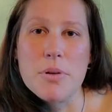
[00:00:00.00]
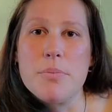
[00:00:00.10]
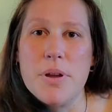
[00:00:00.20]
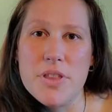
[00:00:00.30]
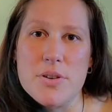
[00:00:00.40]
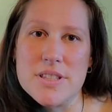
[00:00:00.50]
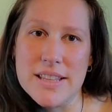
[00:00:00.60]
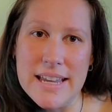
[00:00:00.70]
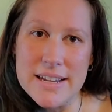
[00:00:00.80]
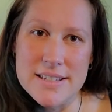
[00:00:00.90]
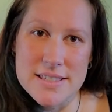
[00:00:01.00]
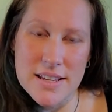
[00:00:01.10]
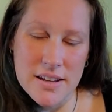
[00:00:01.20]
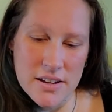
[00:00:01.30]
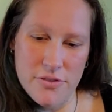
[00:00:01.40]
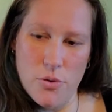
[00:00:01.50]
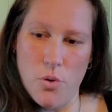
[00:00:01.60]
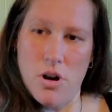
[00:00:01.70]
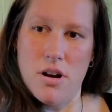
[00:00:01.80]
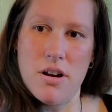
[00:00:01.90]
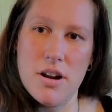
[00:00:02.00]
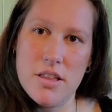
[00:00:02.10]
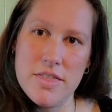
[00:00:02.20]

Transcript: I'm going to put those links for